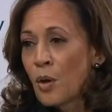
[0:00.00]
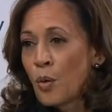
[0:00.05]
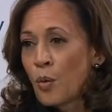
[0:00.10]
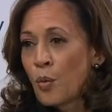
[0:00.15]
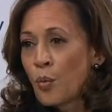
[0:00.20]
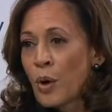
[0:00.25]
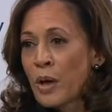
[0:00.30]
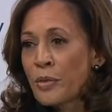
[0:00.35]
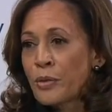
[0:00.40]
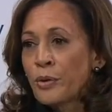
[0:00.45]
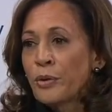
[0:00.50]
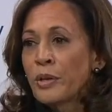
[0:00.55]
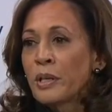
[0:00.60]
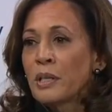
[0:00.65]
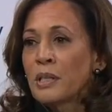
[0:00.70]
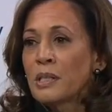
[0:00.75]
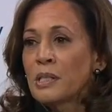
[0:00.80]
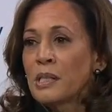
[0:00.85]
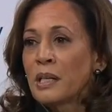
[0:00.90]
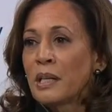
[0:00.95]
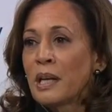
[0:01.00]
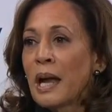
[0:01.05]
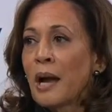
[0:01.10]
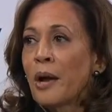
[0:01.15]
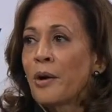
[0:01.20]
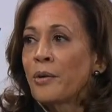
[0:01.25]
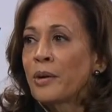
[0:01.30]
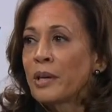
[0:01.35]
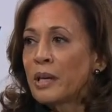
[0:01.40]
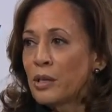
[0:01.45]
Whether it is in
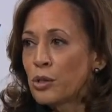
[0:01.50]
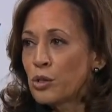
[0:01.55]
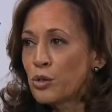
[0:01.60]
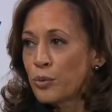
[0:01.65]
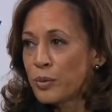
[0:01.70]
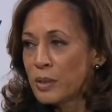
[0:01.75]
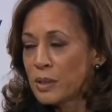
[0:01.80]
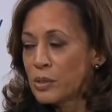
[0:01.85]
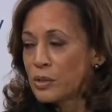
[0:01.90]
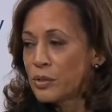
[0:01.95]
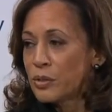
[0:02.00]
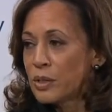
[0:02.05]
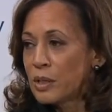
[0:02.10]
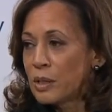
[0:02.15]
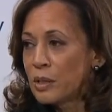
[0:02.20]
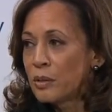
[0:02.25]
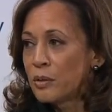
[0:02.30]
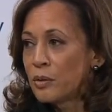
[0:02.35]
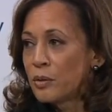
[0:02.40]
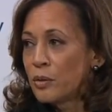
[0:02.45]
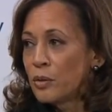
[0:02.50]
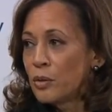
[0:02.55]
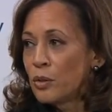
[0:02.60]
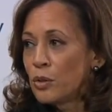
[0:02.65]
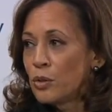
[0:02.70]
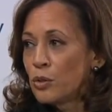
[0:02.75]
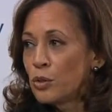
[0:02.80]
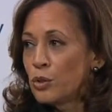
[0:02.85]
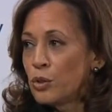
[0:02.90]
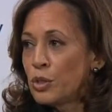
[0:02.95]
our interest
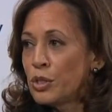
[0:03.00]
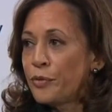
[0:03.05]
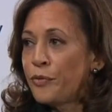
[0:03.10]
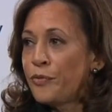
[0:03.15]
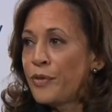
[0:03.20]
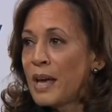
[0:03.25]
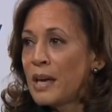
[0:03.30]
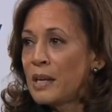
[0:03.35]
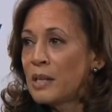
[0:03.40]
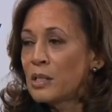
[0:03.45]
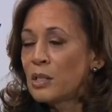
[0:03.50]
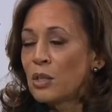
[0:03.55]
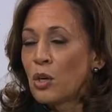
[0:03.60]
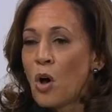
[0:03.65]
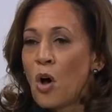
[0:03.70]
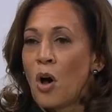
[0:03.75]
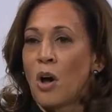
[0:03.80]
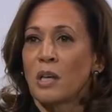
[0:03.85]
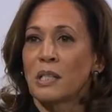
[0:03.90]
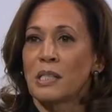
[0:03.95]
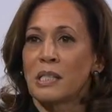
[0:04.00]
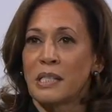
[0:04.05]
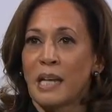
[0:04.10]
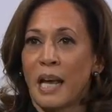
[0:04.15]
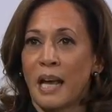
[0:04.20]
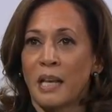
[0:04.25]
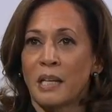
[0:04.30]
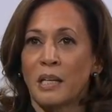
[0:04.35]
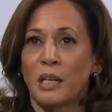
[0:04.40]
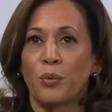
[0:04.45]
to defend
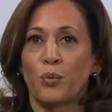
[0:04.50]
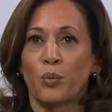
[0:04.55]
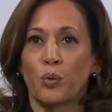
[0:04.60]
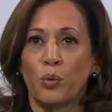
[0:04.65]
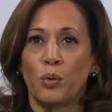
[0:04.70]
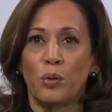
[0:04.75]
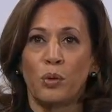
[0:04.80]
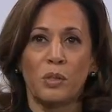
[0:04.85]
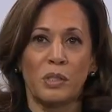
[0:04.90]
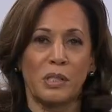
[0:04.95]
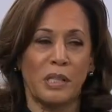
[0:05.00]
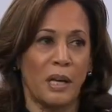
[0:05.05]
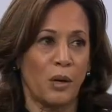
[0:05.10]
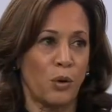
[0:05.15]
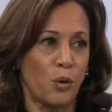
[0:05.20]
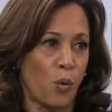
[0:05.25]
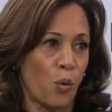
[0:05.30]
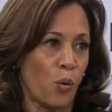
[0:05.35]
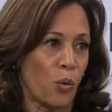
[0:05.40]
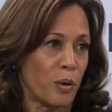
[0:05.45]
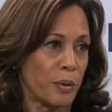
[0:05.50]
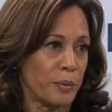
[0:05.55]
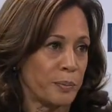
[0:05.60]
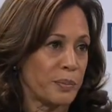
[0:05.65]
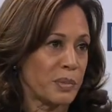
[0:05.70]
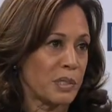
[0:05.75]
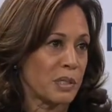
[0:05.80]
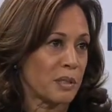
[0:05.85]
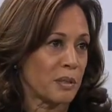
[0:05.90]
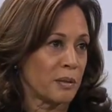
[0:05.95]
long-standing rules and
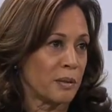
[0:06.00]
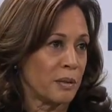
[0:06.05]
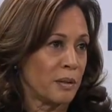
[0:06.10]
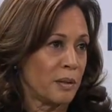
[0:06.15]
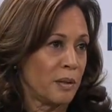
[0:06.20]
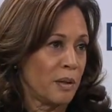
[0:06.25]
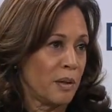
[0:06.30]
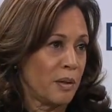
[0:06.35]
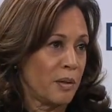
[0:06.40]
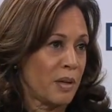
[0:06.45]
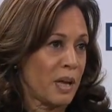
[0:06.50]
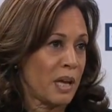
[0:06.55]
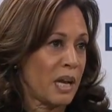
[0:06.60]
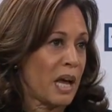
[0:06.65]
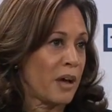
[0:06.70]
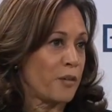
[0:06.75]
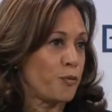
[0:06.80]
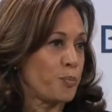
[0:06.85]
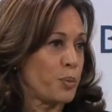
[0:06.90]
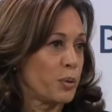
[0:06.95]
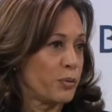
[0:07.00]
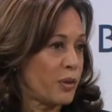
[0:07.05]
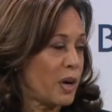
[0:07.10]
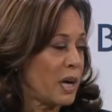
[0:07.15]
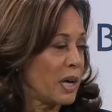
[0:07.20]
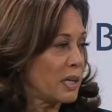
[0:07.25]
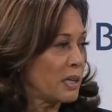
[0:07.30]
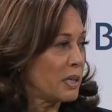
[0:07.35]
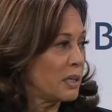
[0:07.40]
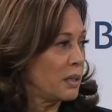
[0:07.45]
norms that have
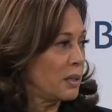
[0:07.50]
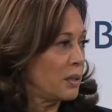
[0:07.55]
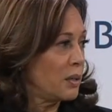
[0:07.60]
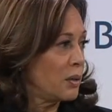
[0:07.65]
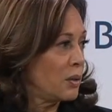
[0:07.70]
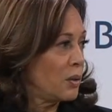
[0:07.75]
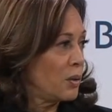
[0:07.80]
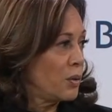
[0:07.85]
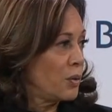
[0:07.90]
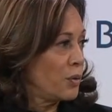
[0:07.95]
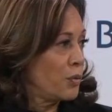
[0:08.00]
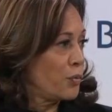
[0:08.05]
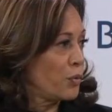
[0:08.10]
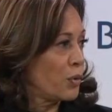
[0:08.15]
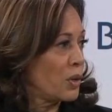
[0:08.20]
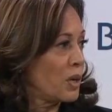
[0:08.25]
provided for